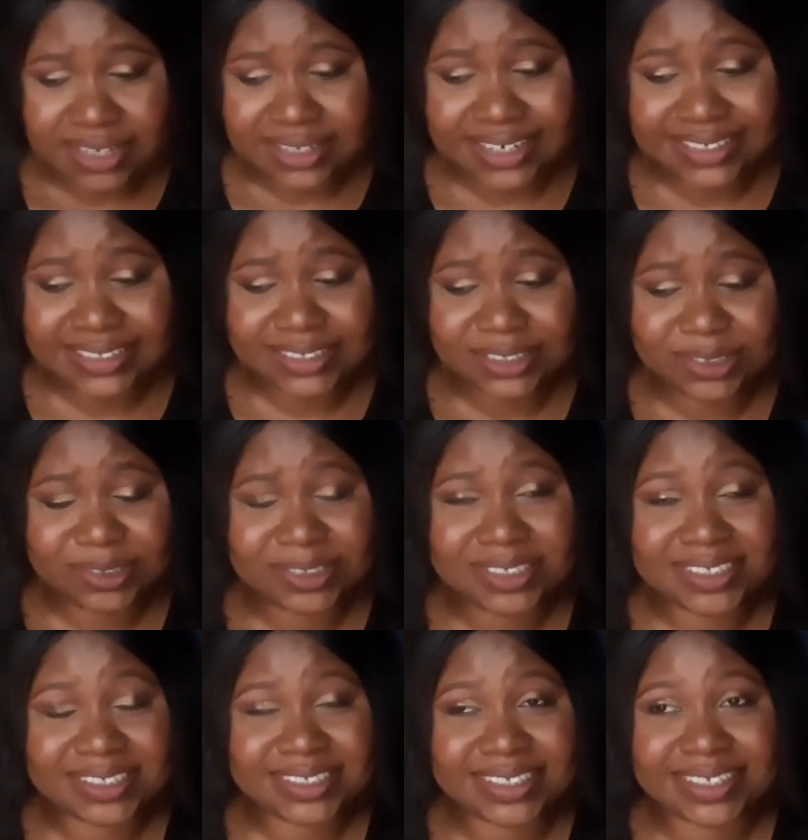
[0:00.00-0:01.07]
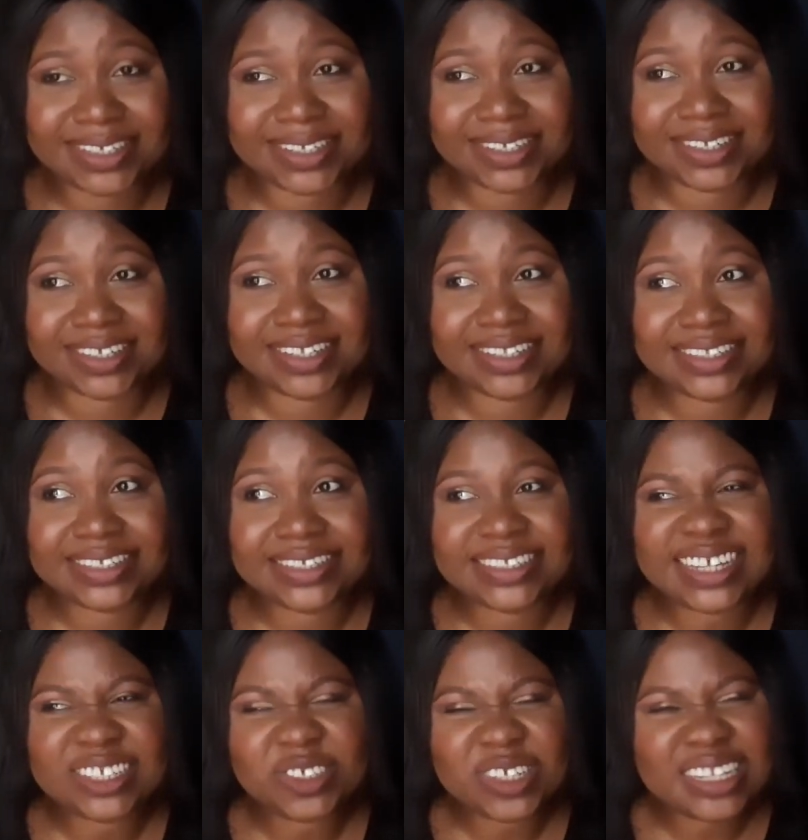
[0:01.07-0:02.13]
dentistry is it's
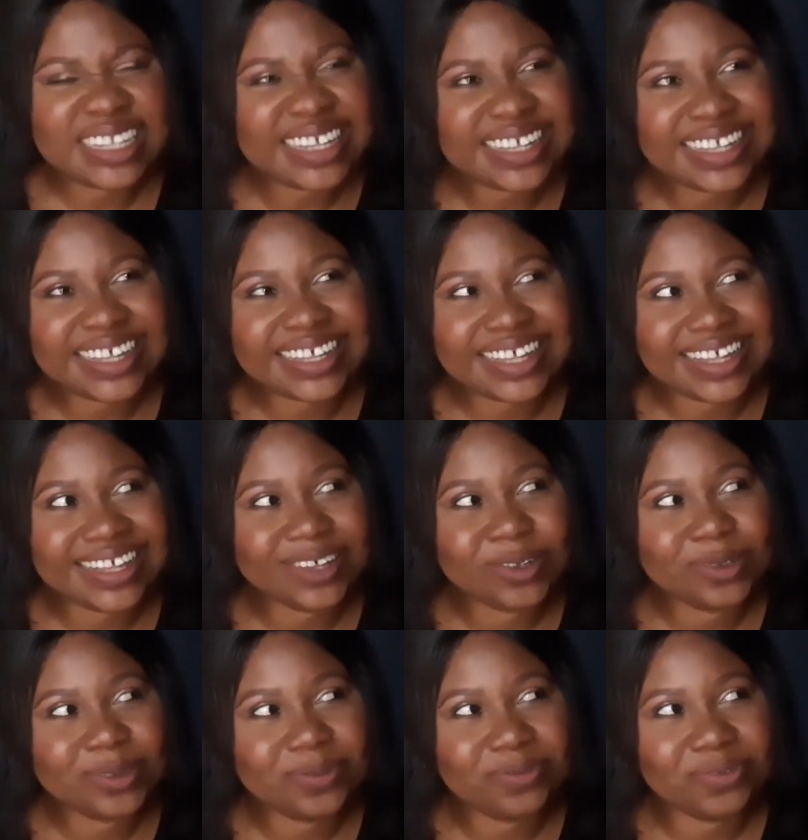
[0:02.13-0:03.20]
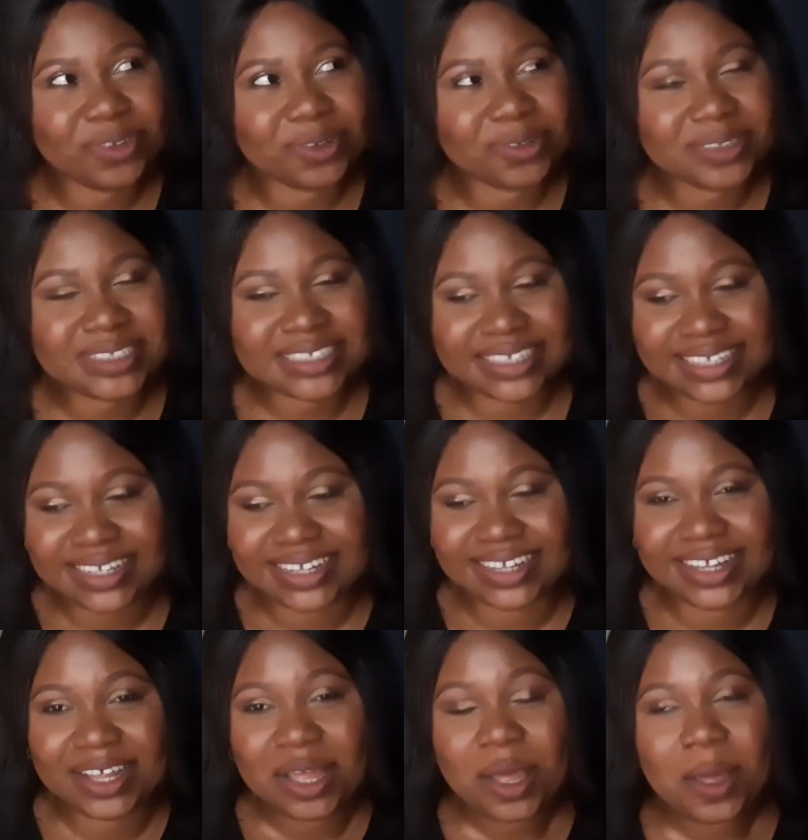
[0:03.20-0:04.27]
actually a good field.
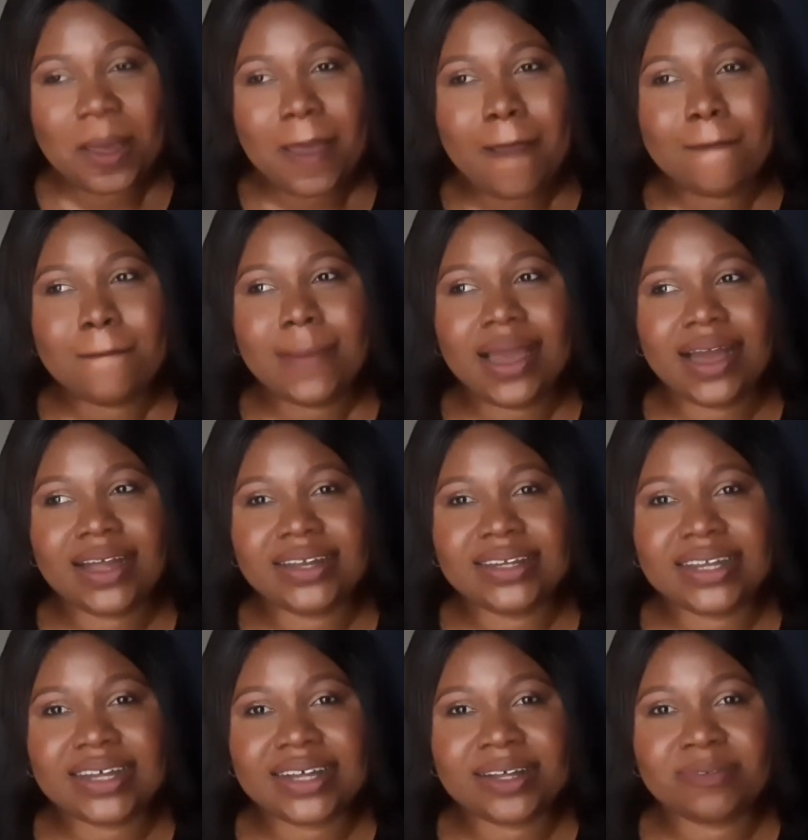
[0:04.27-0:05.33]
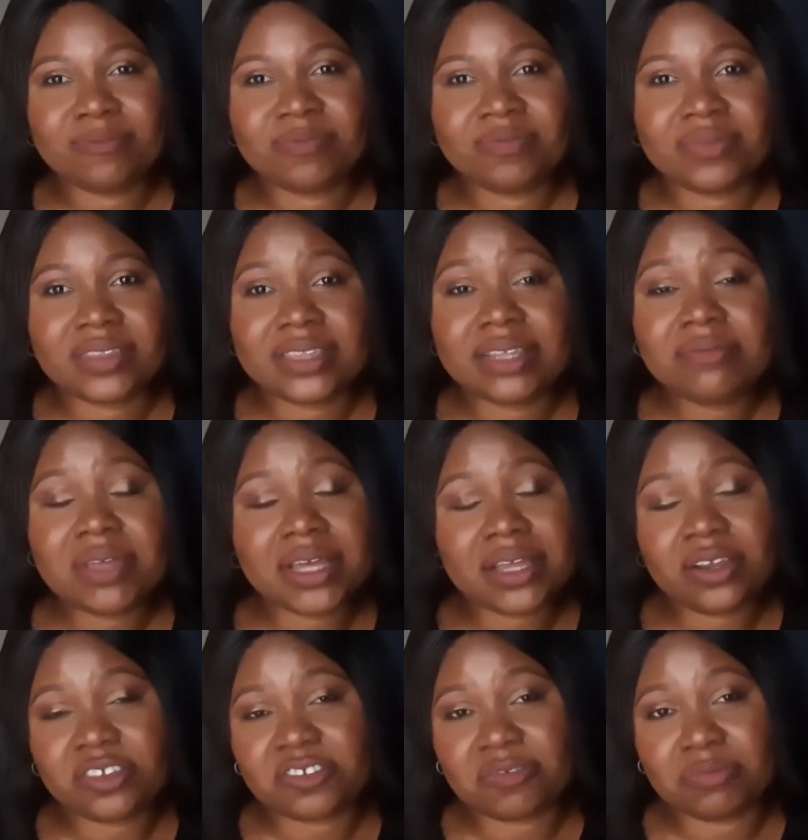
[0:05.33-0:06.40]
And they make a
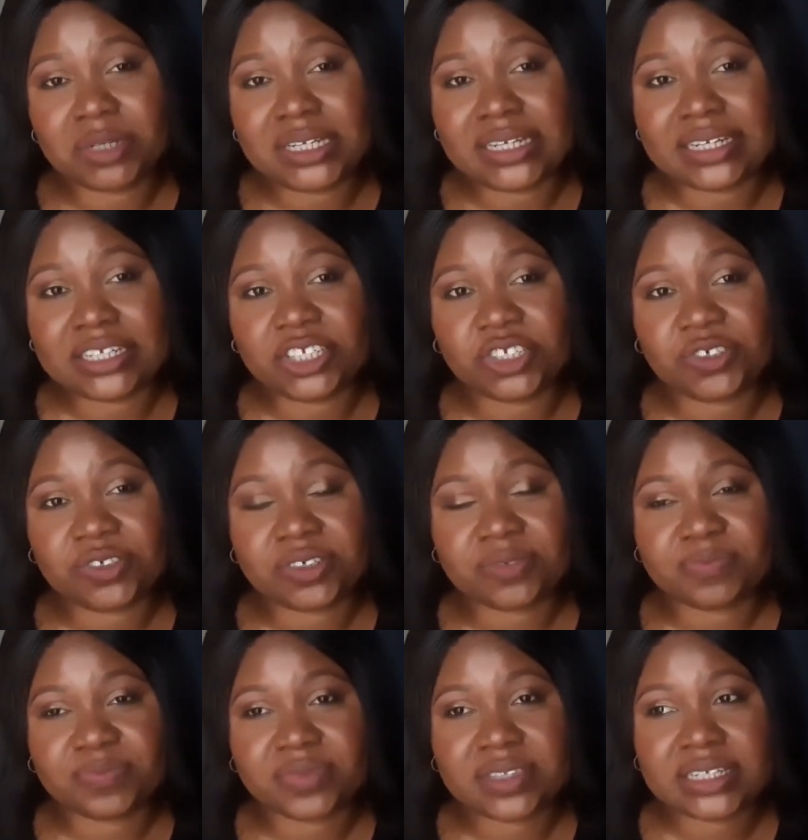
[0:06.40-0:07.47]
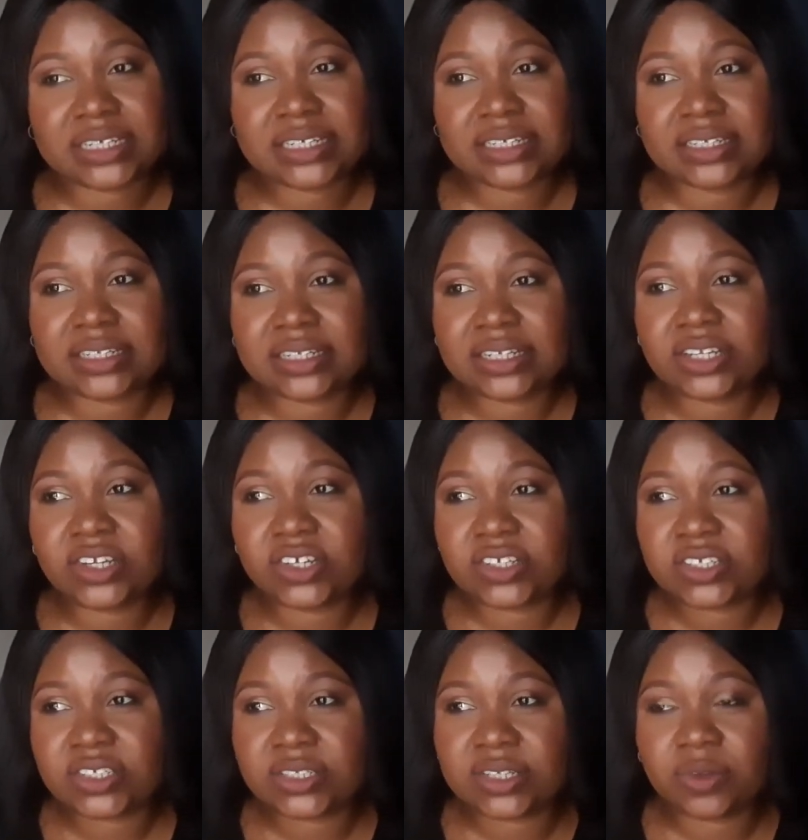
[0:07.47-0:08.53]
lot of money in Nigeria. Like, the
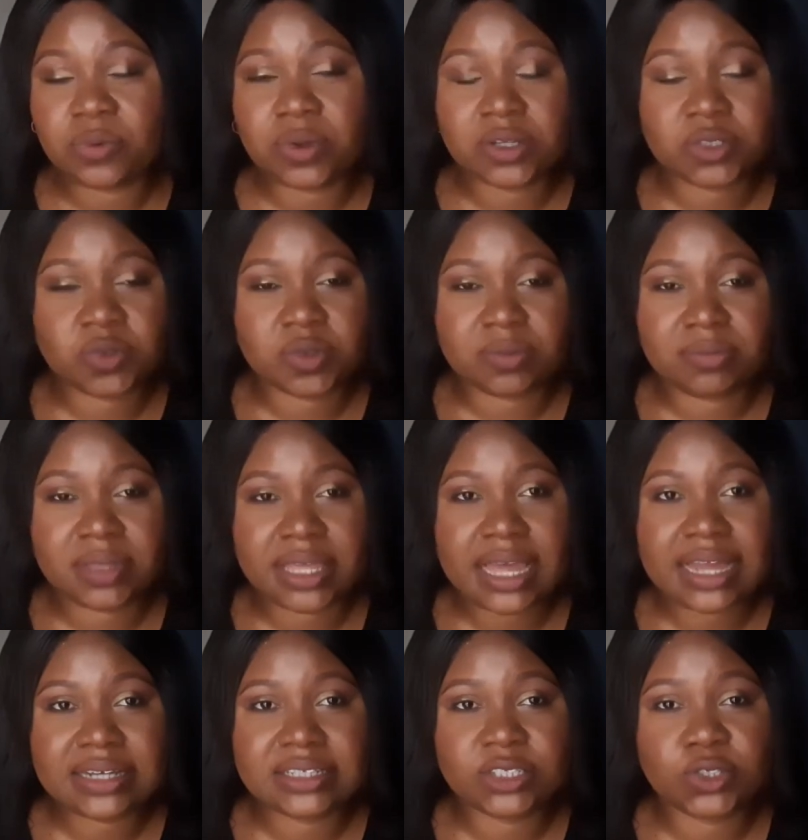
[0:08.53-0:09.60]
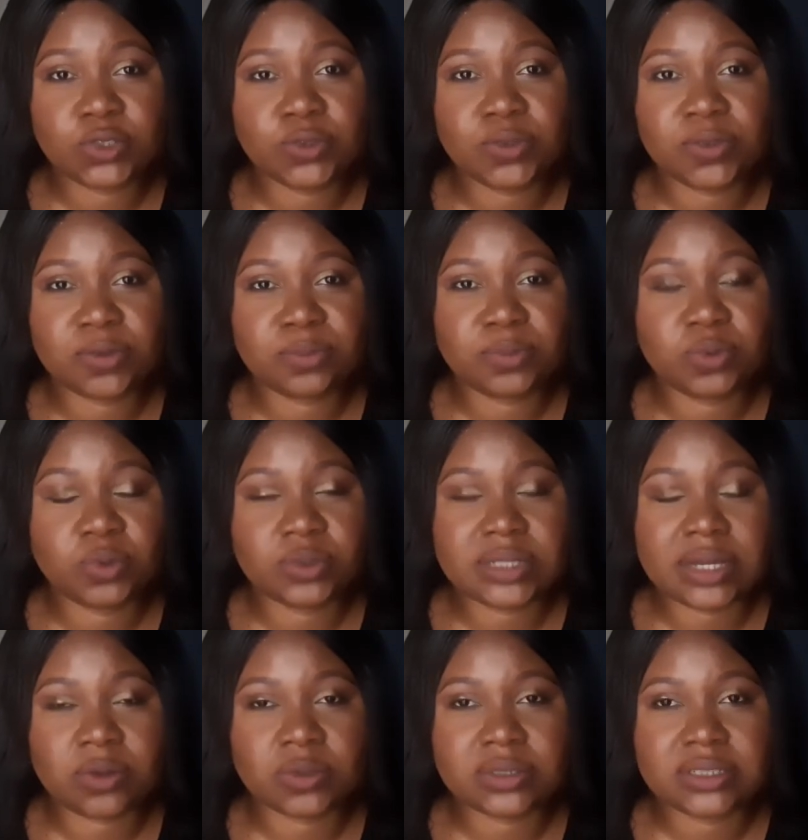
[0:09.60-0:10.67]
nurse that works with me had his tooth pulled
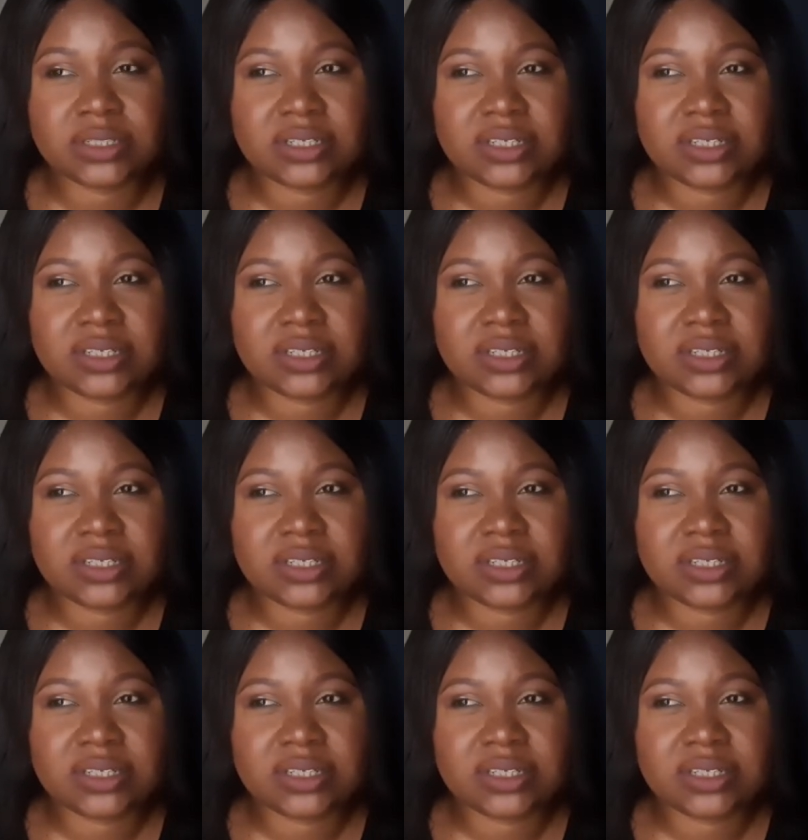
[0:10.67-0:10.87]
out